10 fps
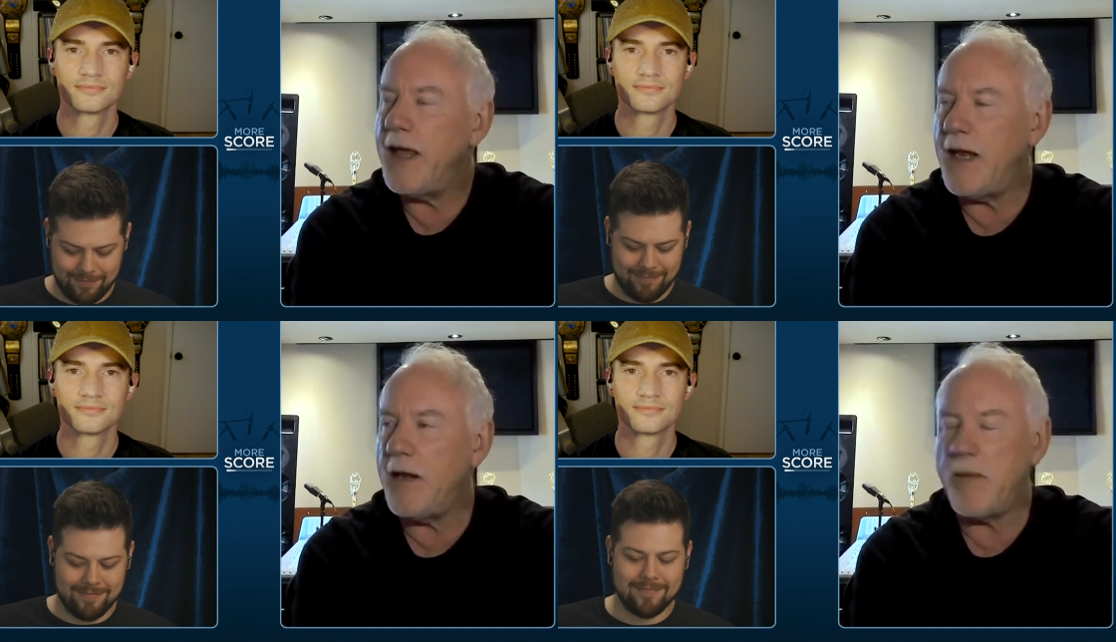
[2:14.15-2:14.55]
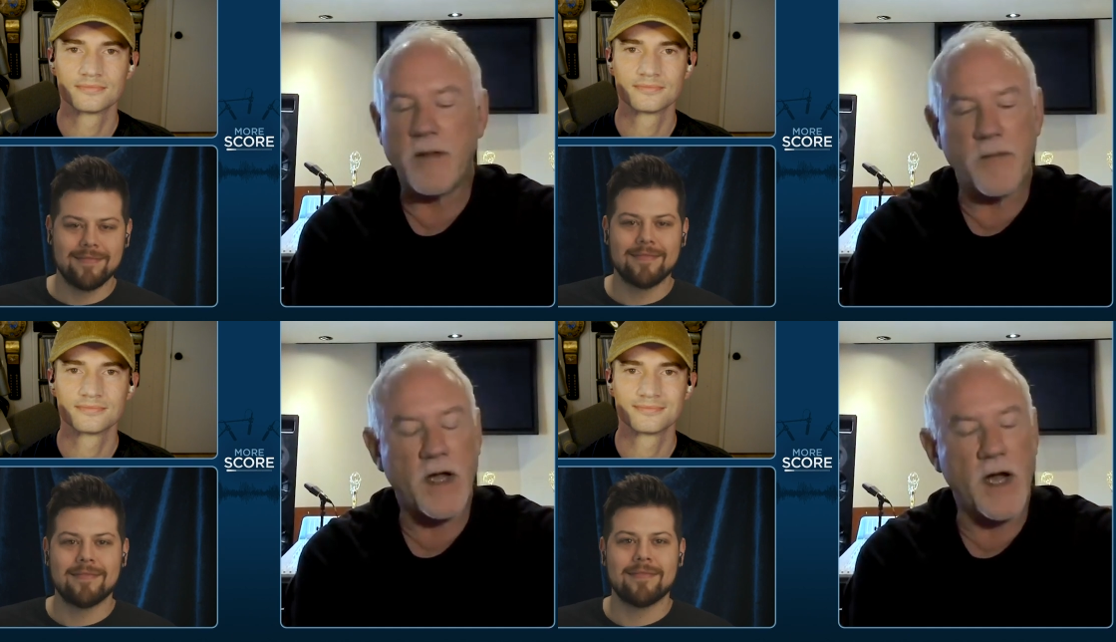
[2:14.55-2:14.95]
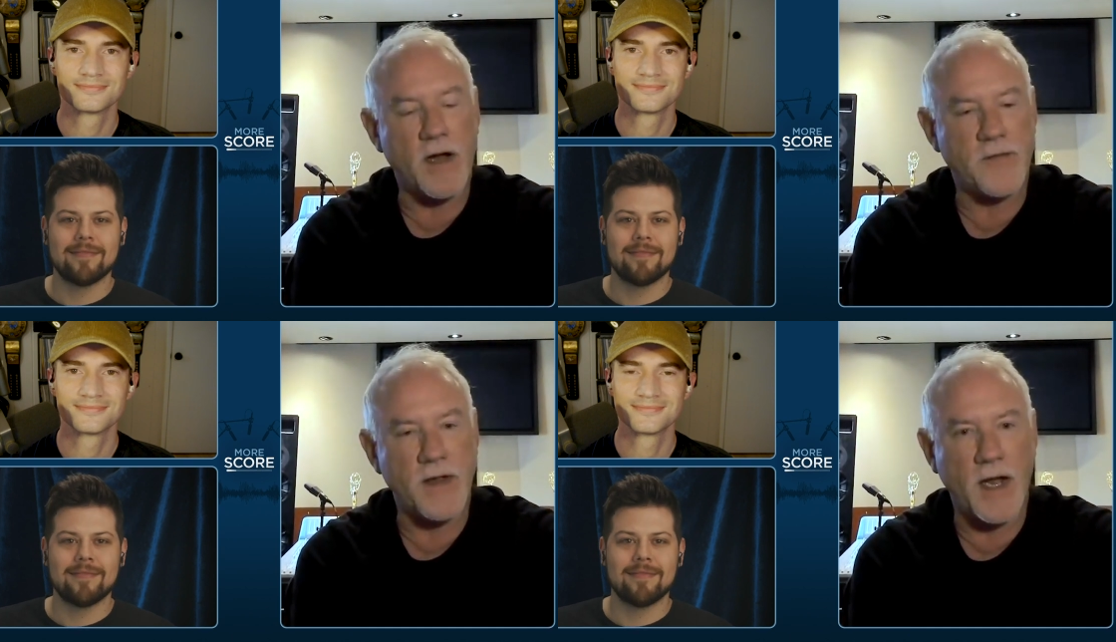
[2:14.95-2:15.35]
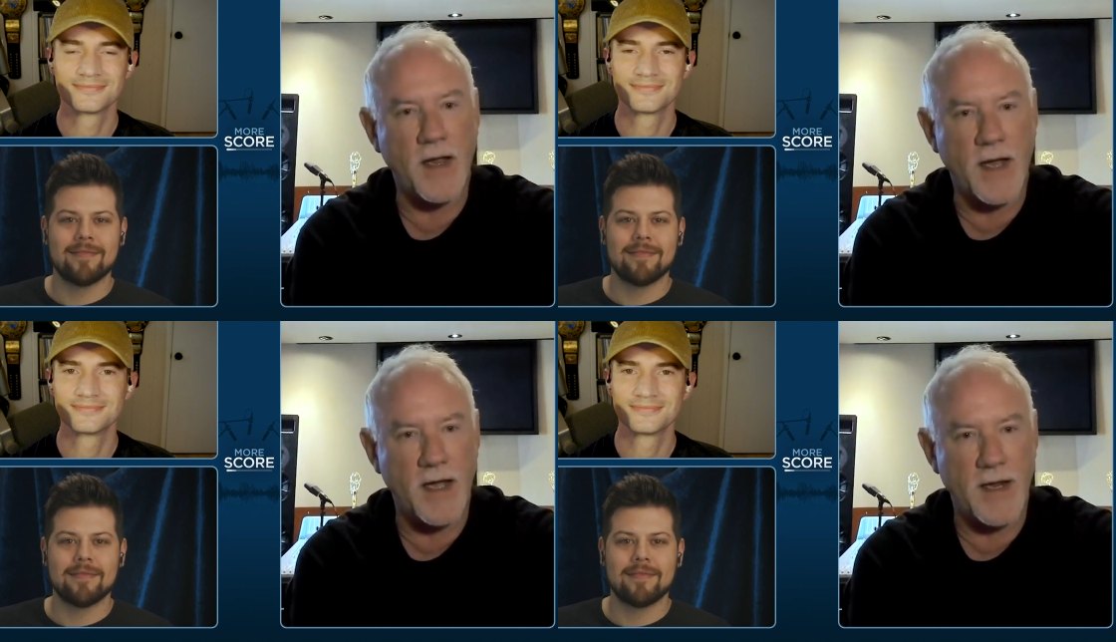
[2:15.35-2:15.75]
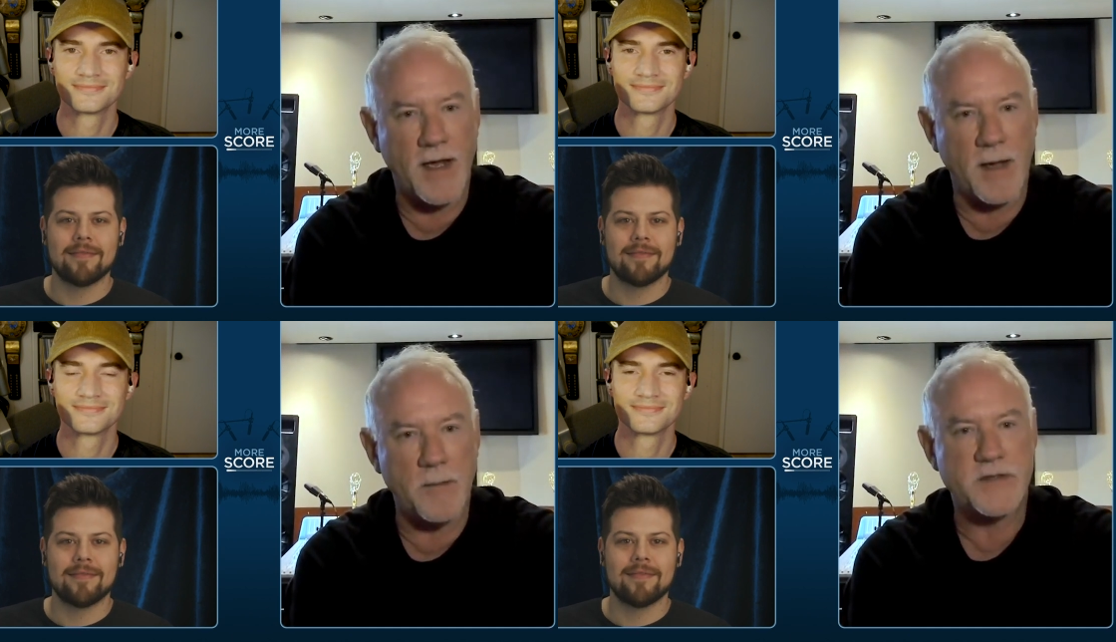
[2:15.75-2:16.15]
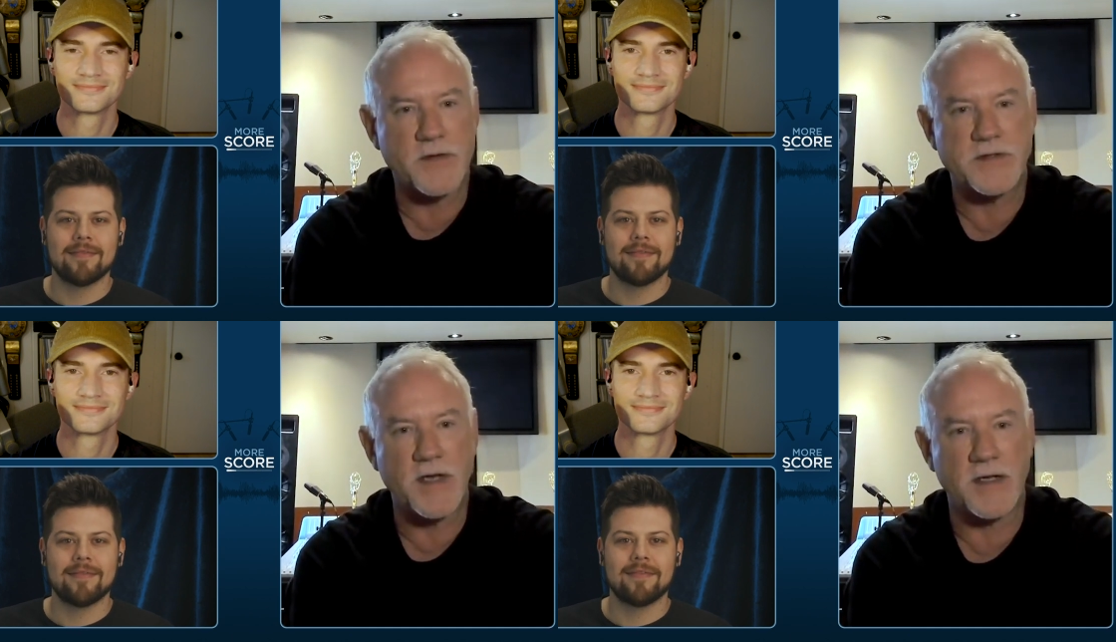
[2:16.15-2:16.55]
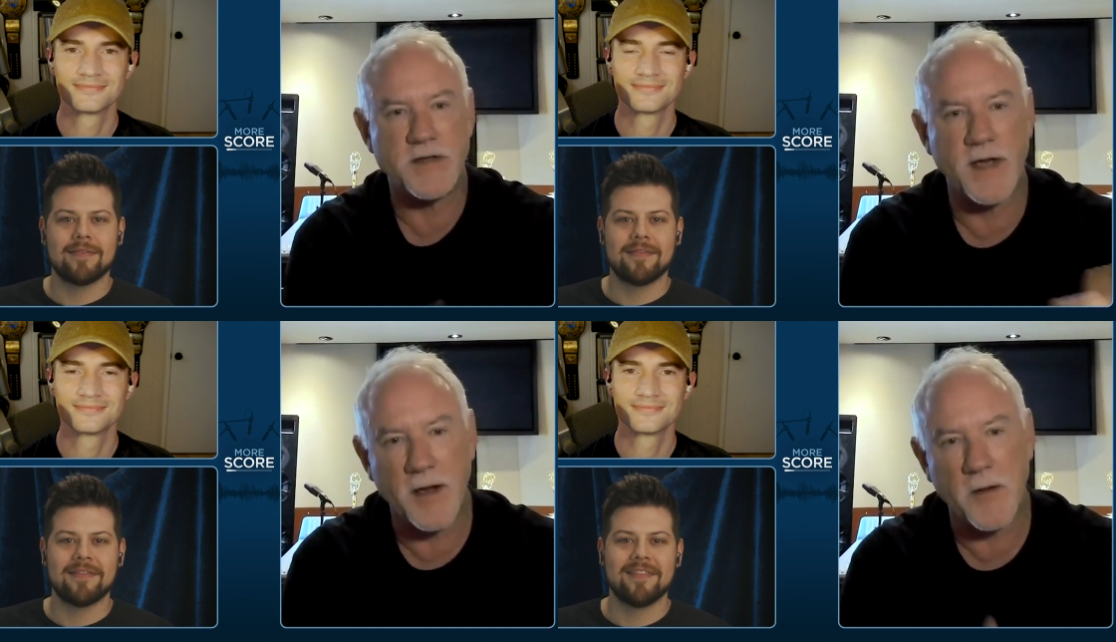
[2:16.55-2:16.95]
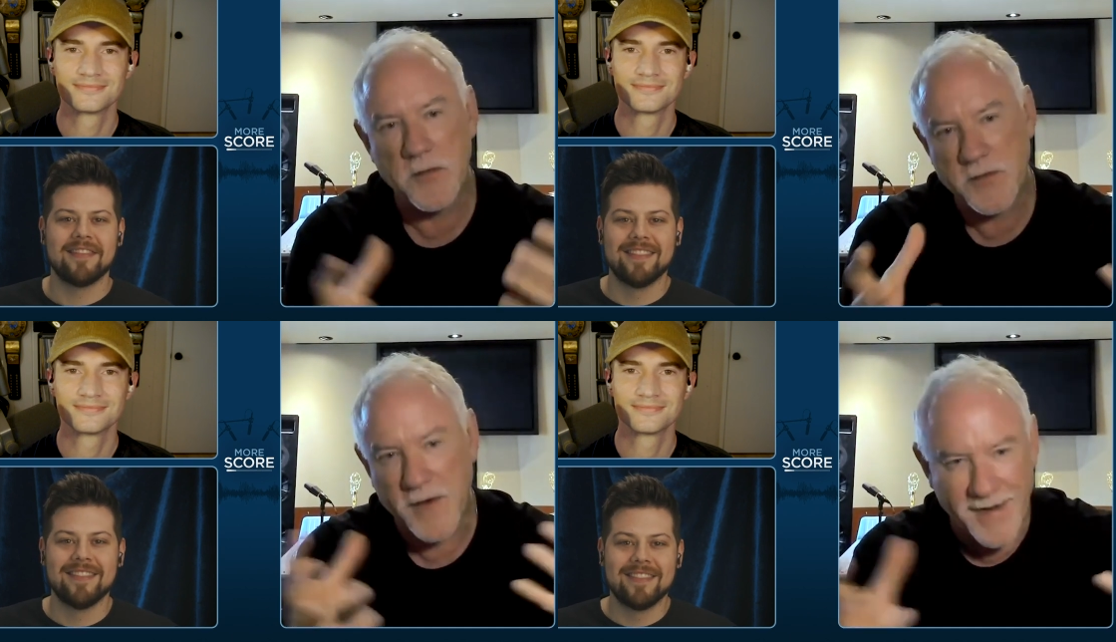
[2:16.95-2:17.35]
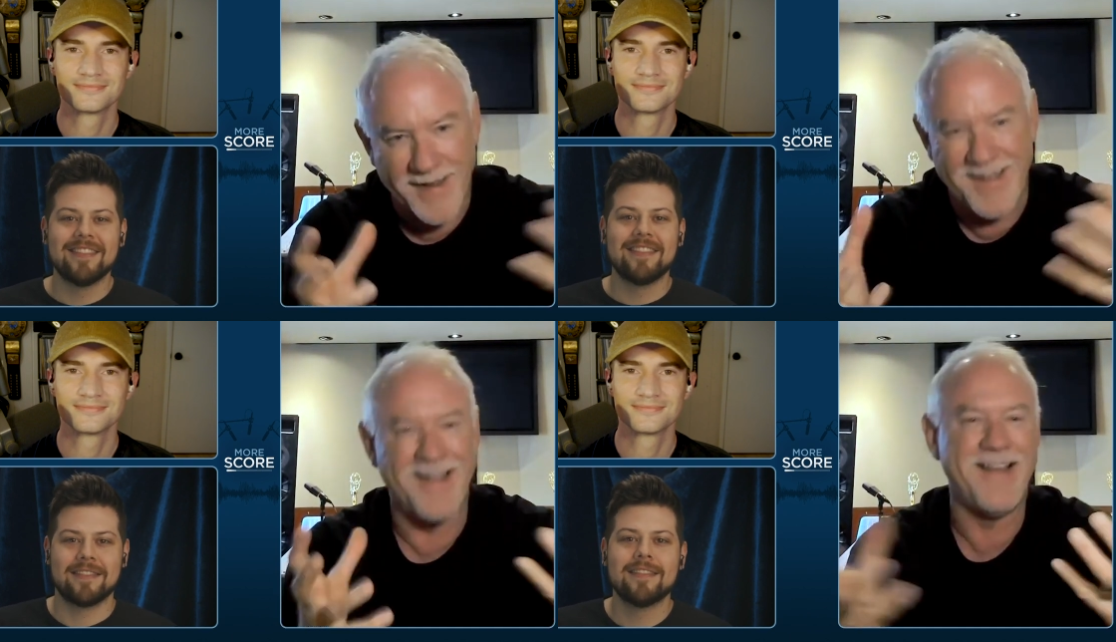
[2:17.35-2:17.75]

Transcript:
Speaker 1: and I'd make him the coffee, and I I, I Mr. Sunshine. I always try to.